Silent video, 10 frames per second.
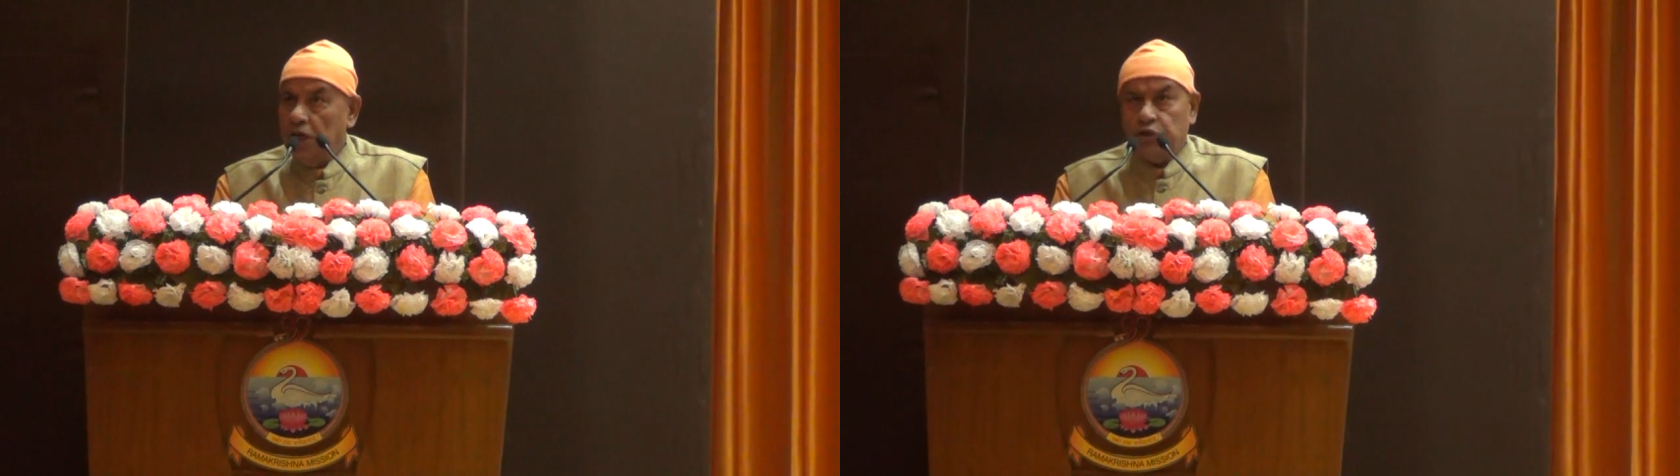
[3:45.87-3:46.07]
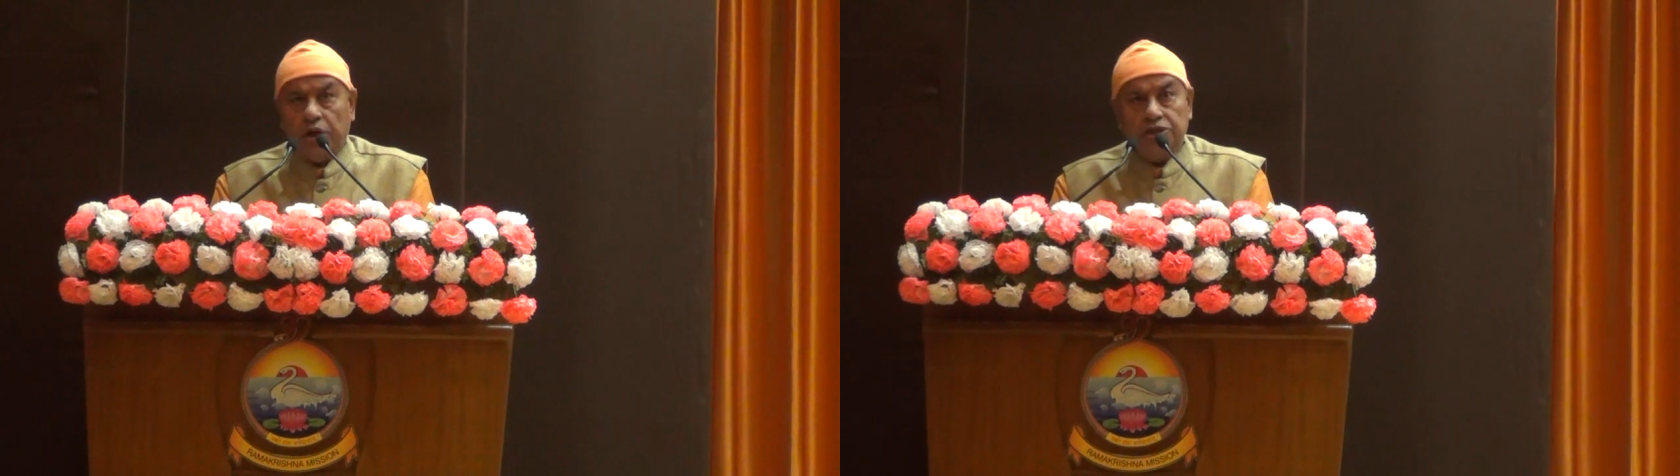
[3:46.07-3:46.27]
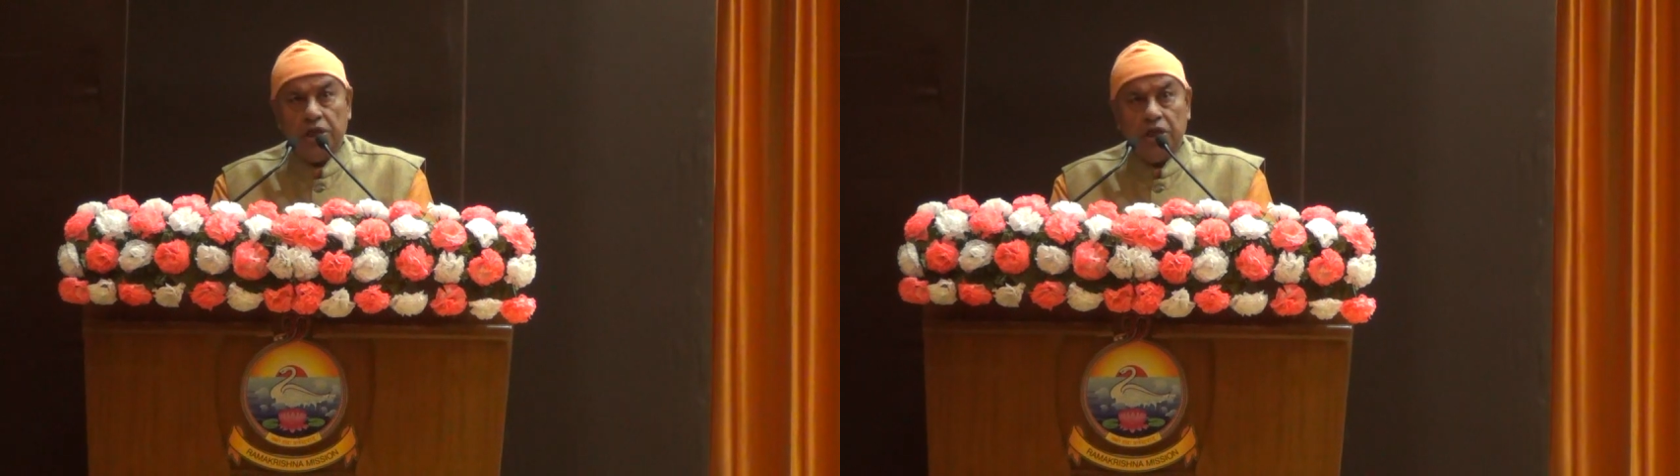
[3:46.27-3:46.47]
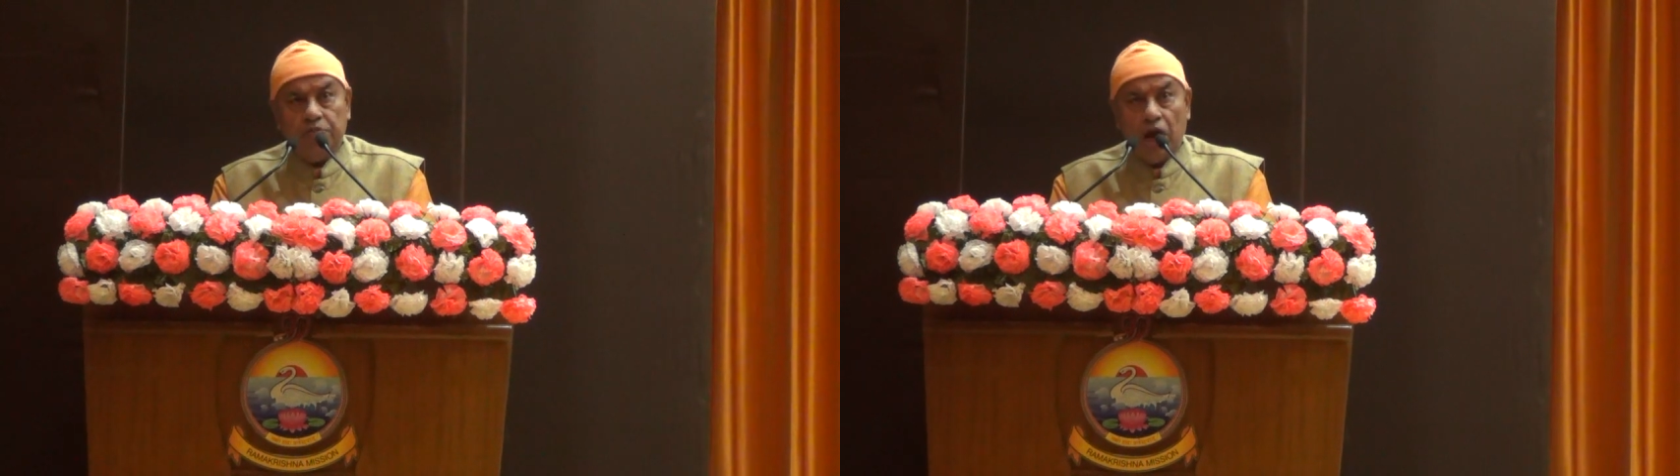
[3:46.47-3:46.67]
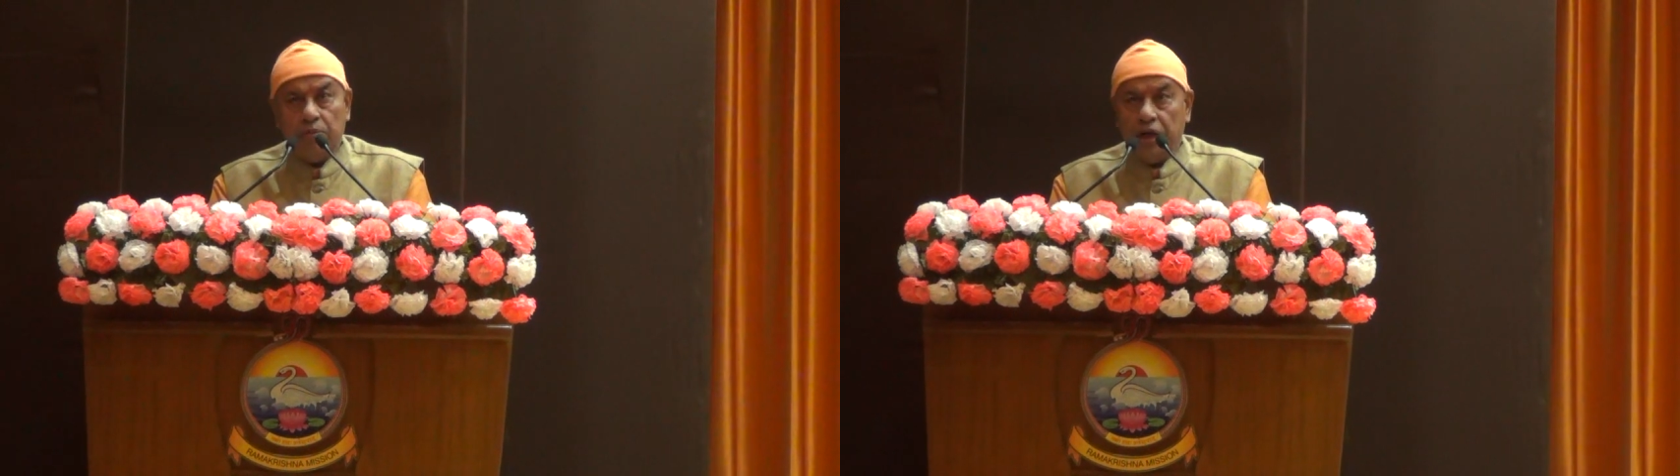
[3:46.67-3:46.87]
Education
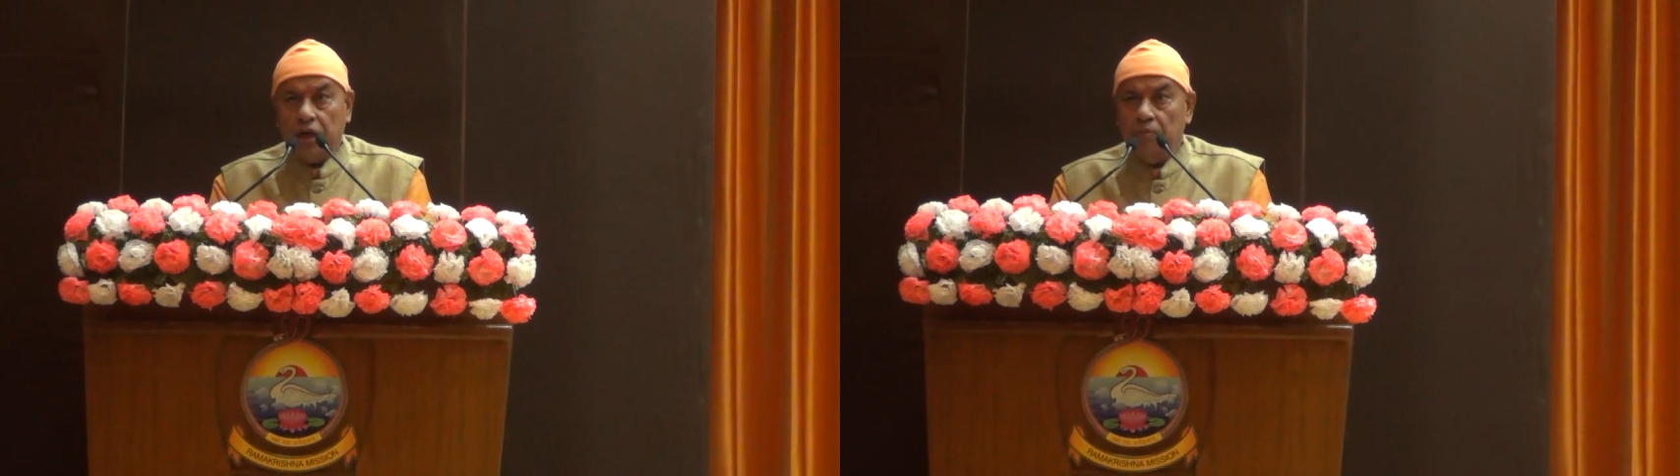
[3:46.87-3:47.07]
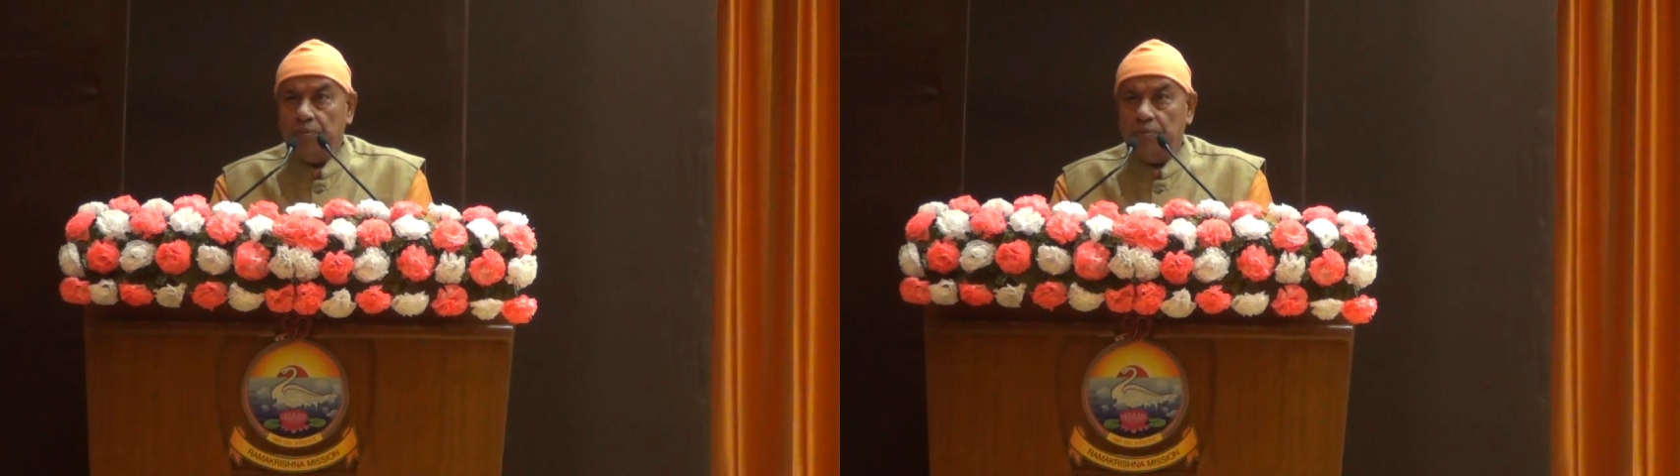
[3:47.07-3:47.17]
Department,